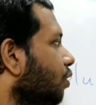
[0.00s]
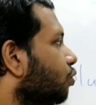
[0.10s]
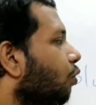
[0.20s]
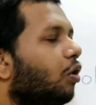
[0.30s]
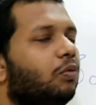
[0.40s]

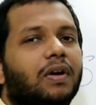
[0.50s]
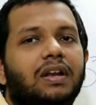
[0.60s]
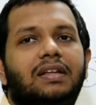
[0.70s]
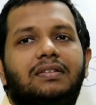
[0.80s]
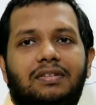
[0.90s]

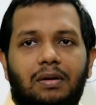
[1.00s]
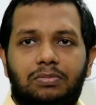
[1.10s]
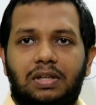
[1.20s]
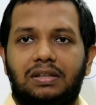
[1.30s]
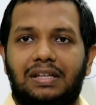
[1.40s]
solvent is
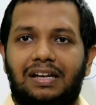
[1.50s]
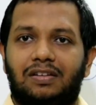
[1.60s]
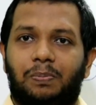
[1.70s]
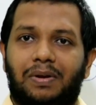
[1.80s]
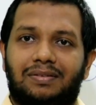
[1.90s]
something that
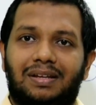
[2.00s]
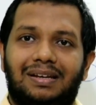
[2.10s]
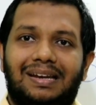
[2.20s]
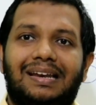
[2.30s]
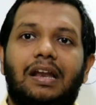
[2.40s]
is
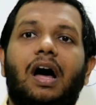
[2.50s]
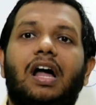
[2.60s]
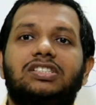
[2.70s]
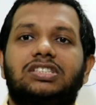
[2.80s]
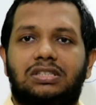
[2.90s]
present in
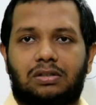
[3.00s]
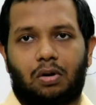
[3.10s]
large